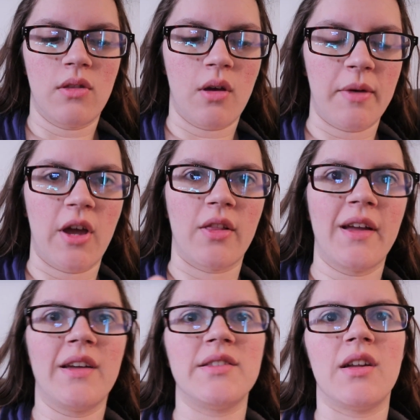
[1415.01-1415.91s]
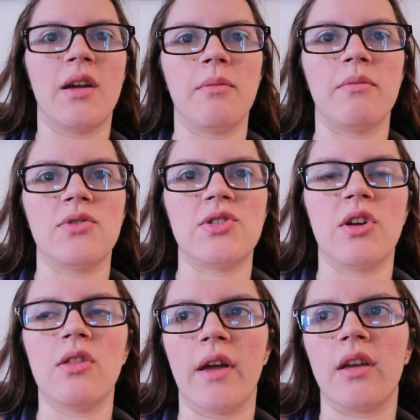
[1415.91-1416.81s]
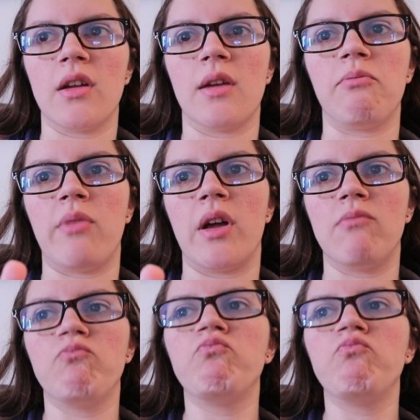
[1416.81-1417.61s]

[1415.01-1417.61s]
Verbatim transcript: about it. Like I said, I'm still liking it. But,